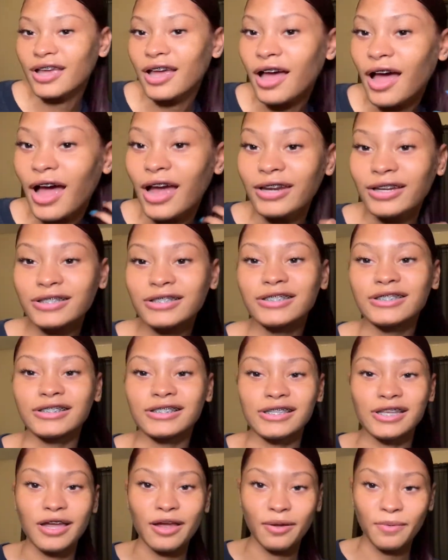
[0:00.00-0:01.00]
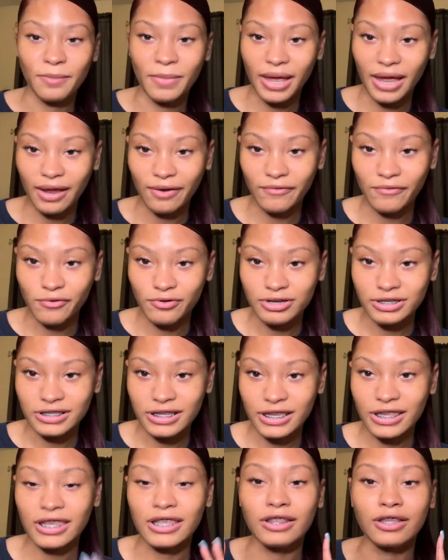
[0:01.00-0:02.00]
I need to just come back for a
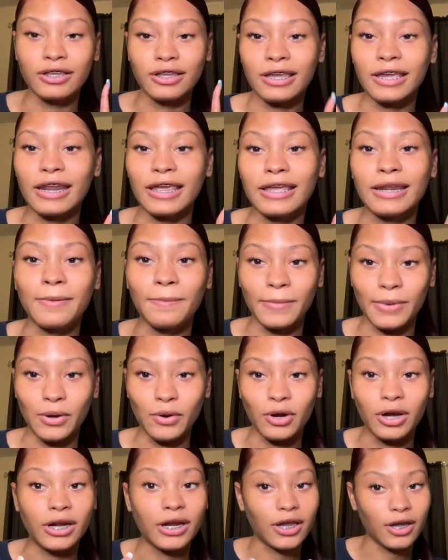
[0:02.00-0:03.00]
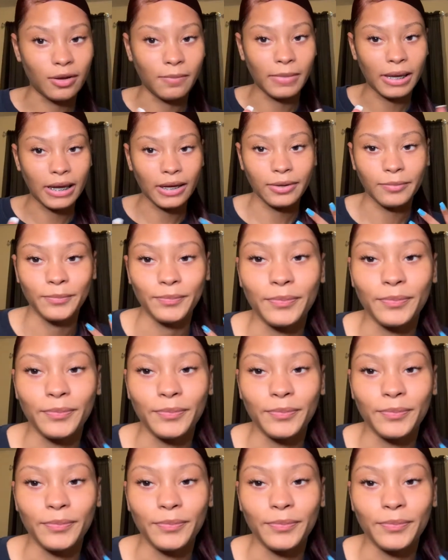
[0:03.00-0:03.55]
second, look at it in a mirror, and then come back.